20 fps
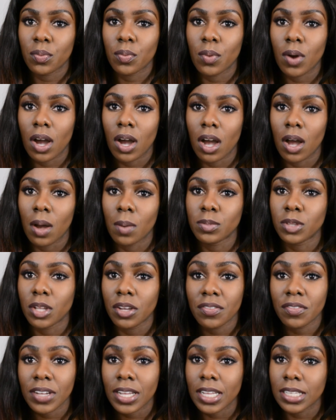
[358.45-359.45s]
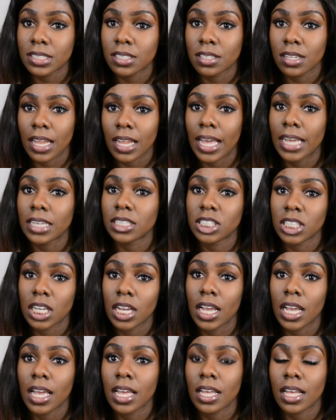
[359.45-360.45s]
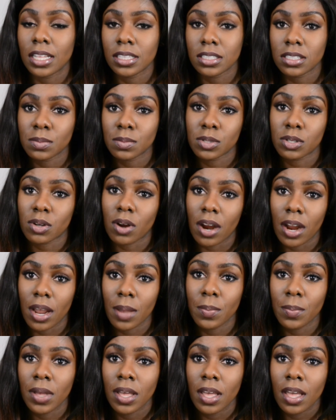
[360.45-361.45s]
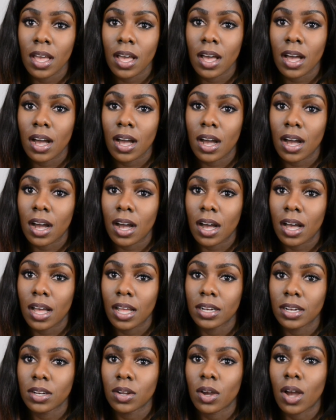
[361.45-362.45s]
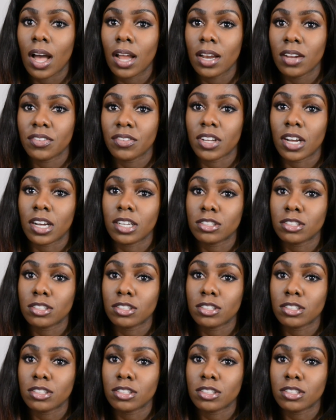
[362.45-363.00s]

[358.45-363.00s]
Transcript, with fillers: Um, don't forget to like, share, and subscribe. And I love you guys